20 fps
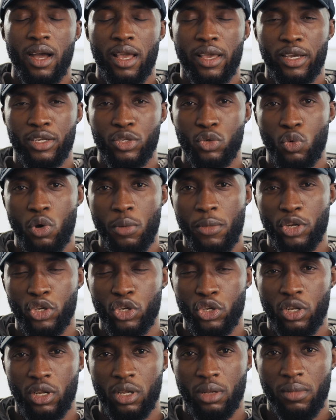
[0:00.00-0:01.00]
Hi guys, welcome to my
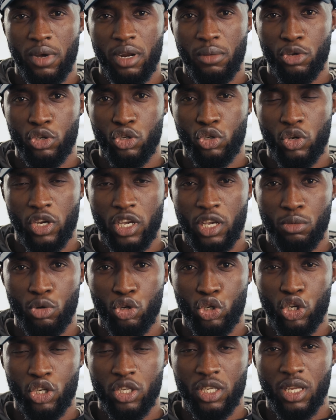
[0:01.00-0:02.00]
channel. My name is Joachim
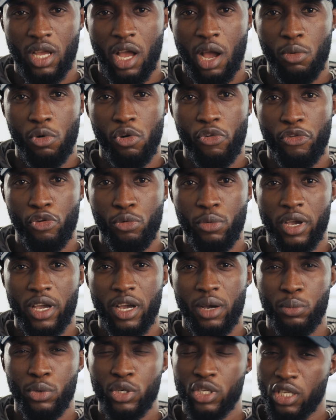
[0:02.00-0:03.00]
Lucius. I'm a
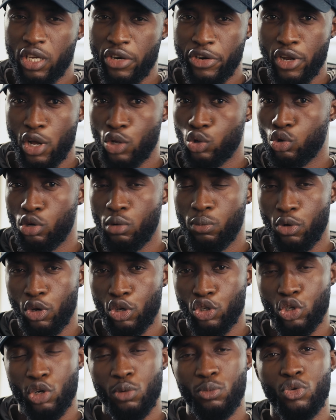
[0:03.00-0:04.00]
filmmaker based here in Antwerp,
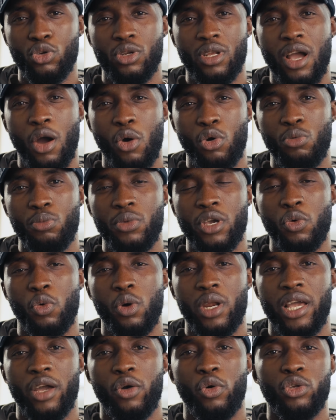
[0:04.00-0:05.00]
Belgium. Today I want to make
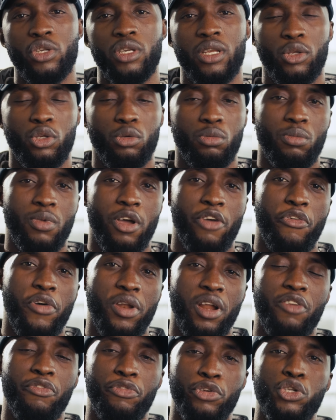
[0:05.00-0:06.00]
what I consider to be my
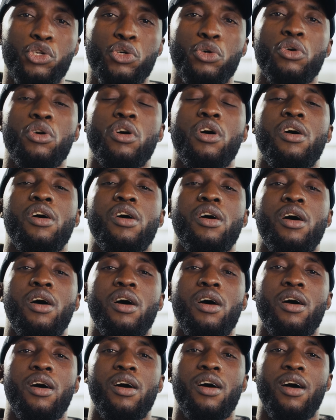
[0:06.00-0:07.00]
final video
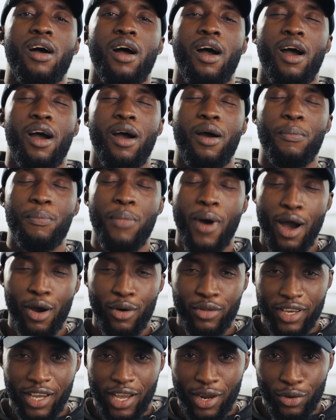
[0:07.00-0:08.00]

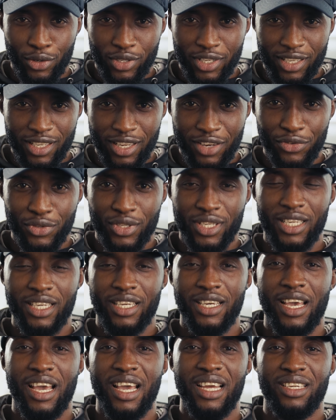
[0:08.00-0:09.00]
about the Canon
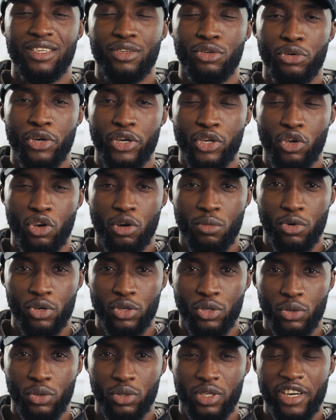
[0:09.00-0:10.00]
C70 and the red
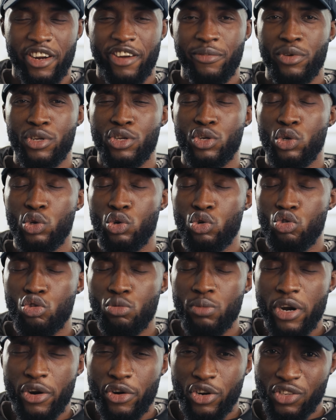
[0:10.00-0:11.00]
Komodo. There have been
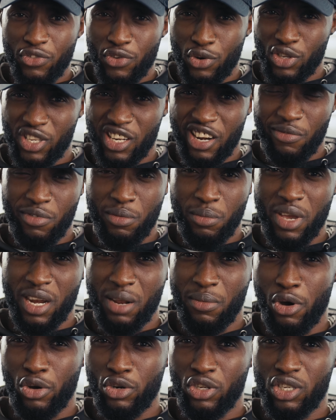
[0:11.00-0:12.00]
numerous videos that have been made
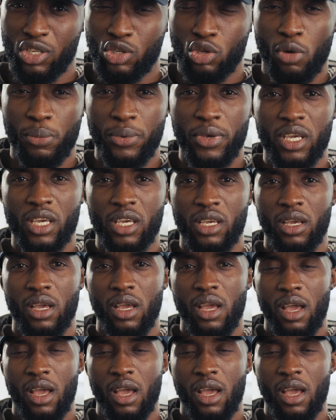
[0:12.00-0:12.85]
about this topic,